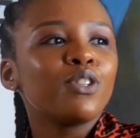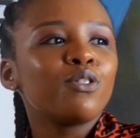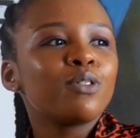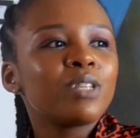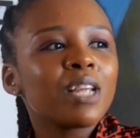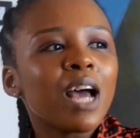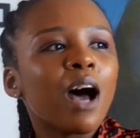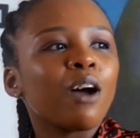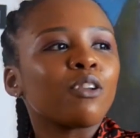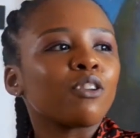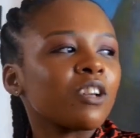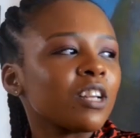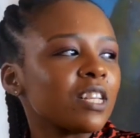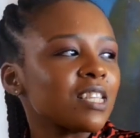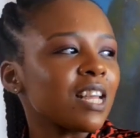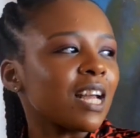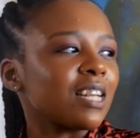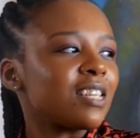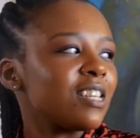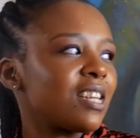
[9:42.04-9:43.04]
town on a
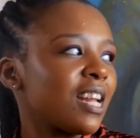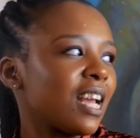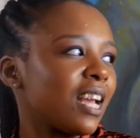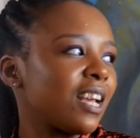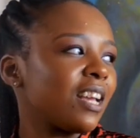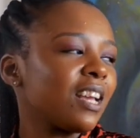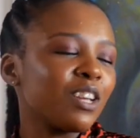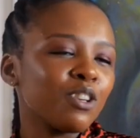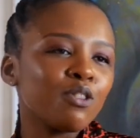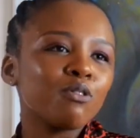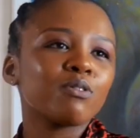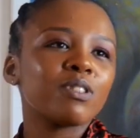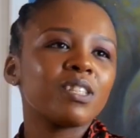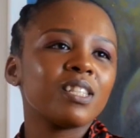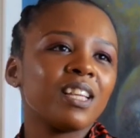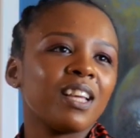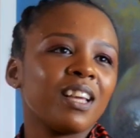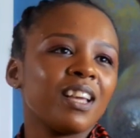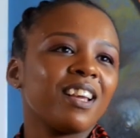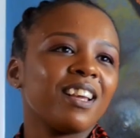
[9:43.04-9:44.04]
Saturday, and you'll
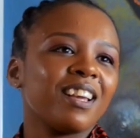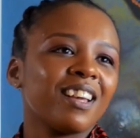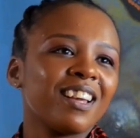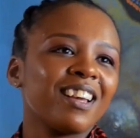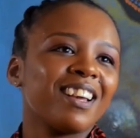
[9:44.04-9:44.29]
see